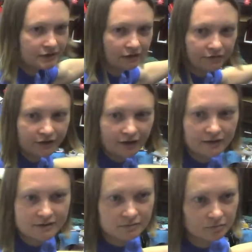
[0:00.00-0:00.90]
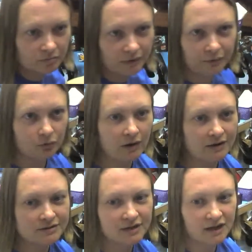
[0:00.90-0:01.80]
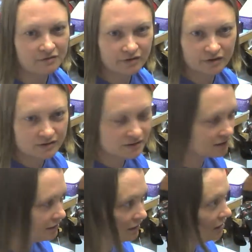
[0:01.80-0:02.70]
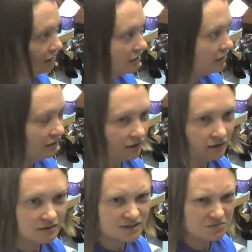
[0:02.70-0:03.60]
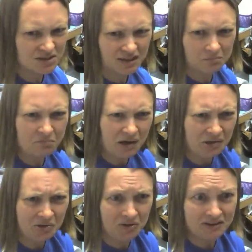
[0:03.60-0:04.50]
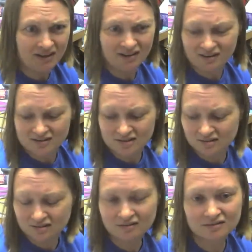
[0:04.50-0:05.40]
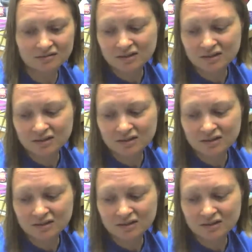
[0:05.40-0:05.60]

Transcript: it every day. It's made with wax canvas. It seems to get better with age. I don't know.